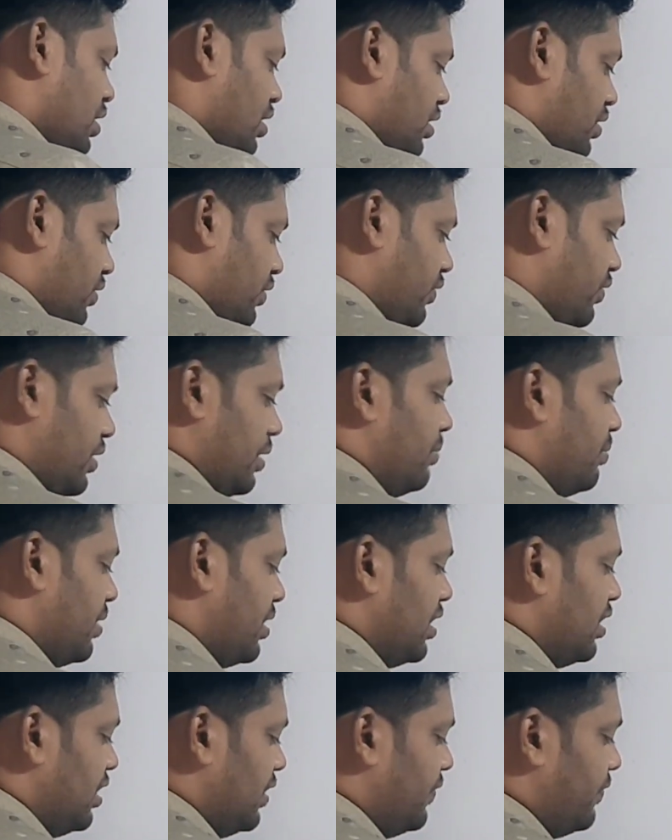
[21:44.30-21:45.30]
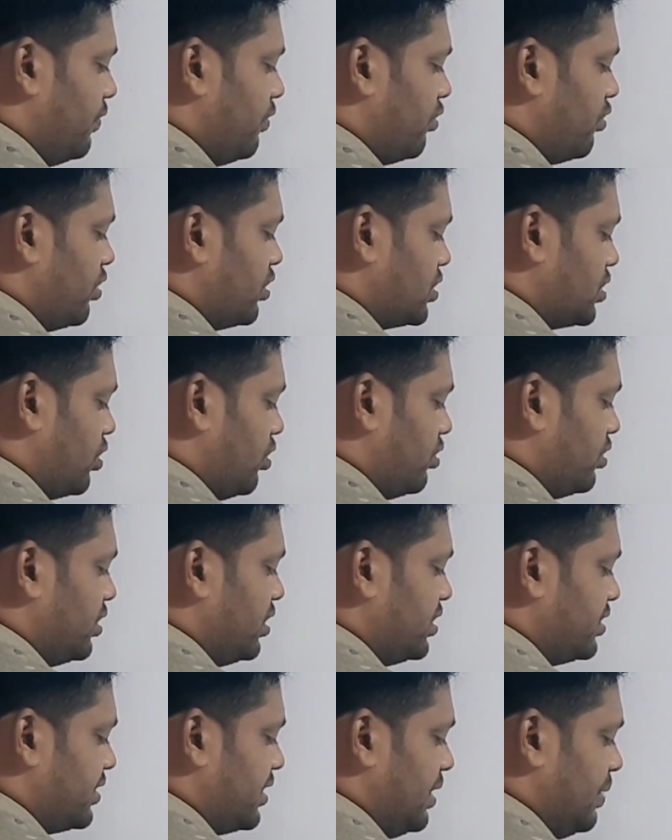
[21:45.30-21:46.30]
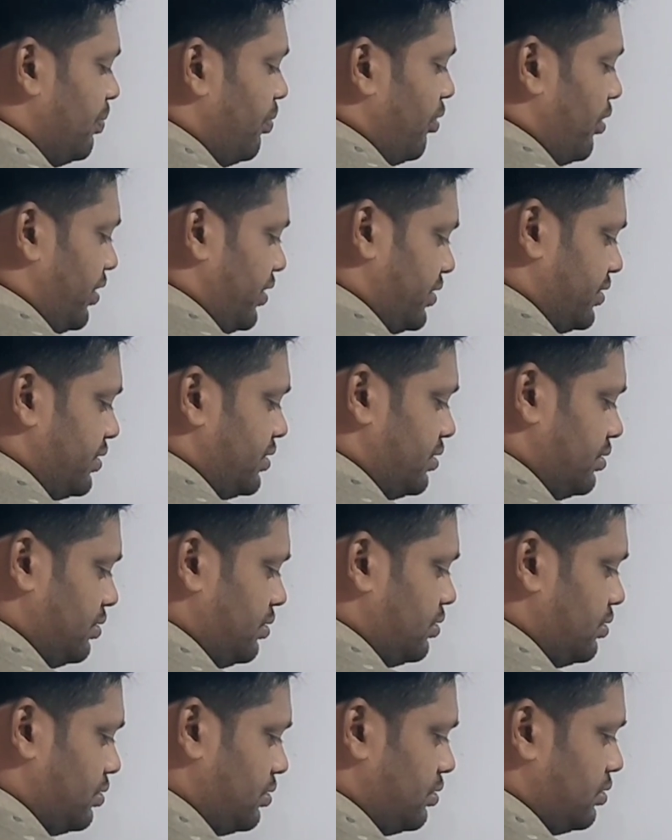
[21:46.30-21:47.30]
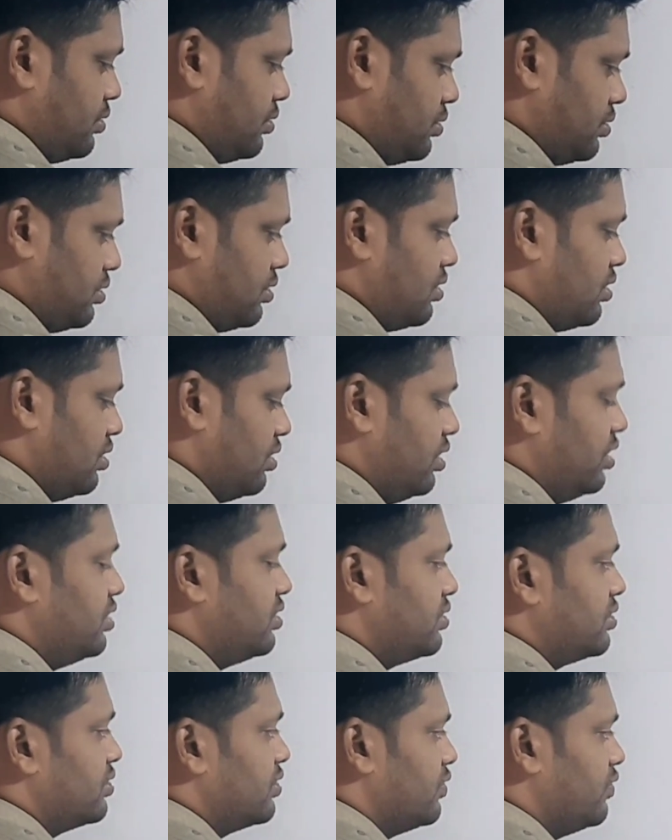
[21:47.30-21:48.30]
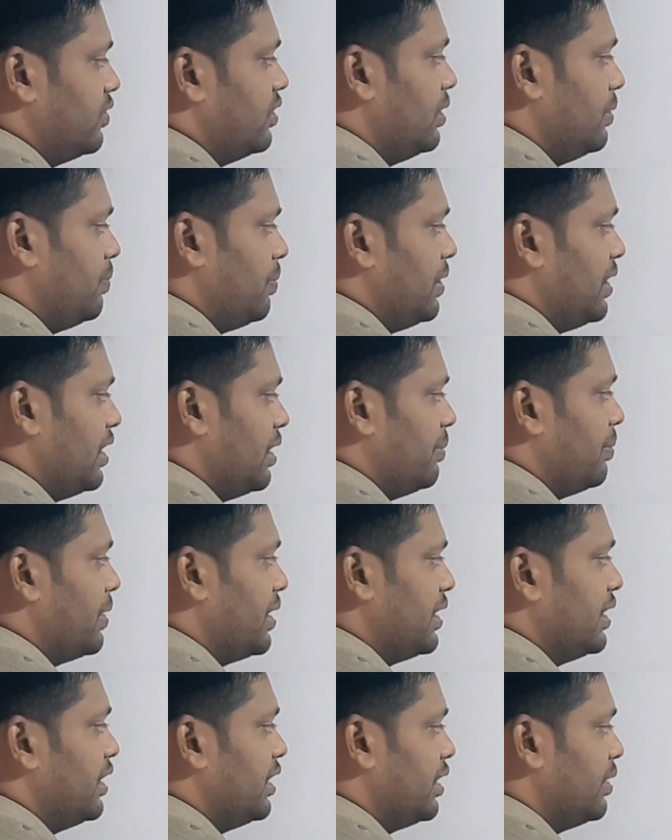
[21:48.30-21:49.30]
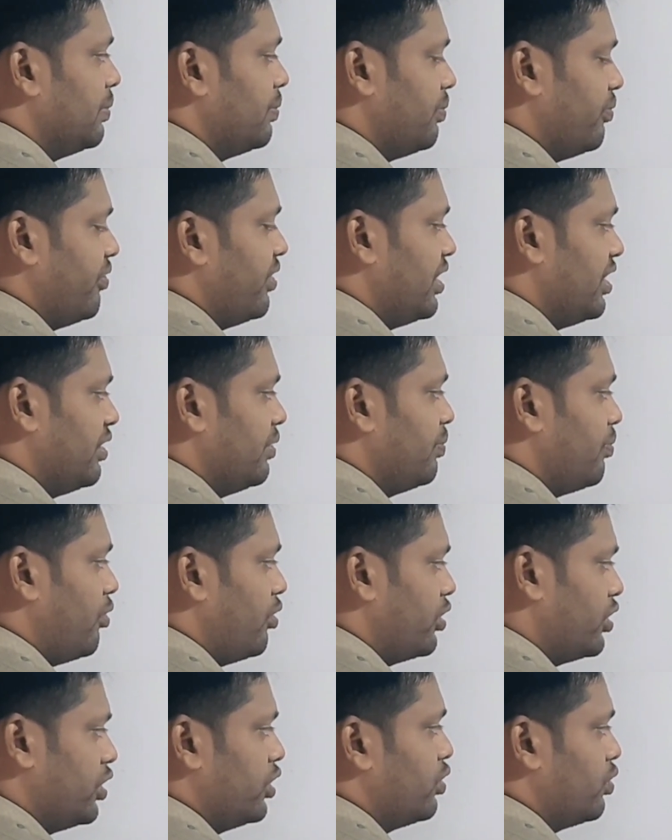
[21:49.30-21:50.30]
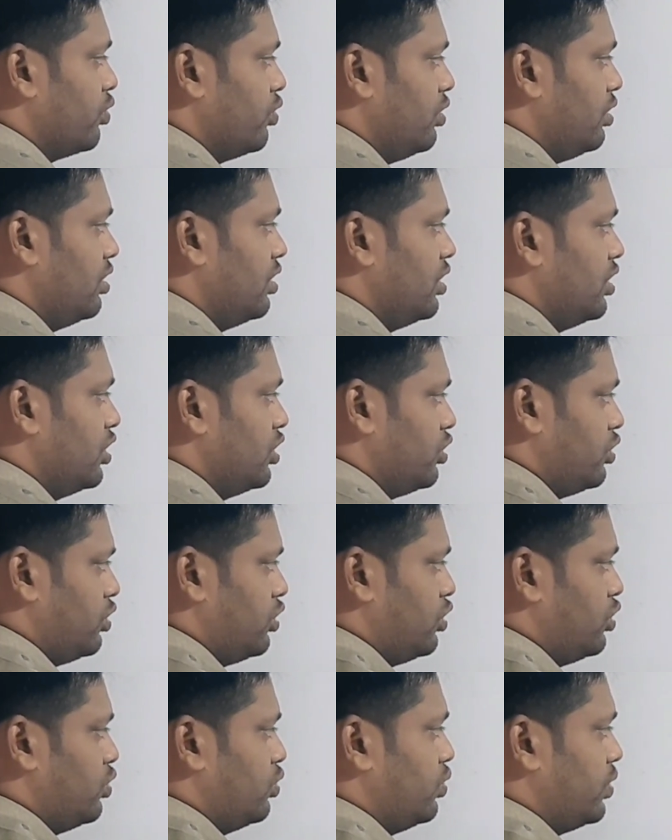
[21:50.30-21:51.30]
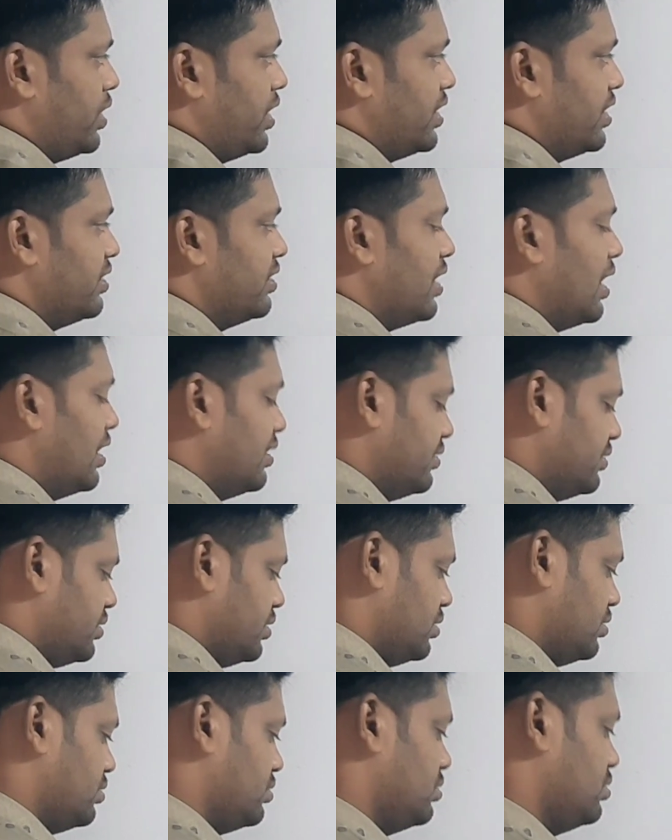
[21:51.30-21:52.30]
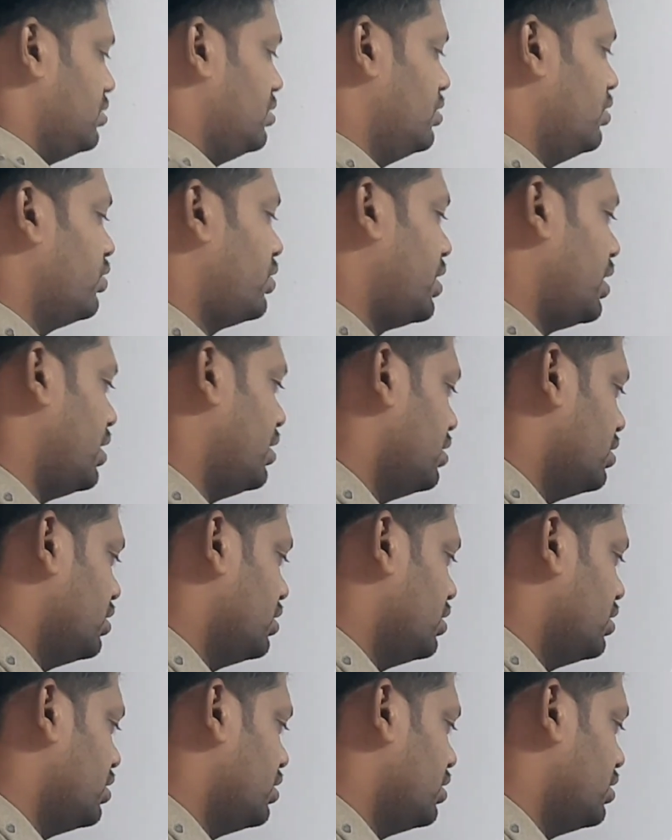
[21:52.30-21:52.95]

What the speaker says: we will mainly focus on these key points. This will play a very important role to getting the answer. Okay,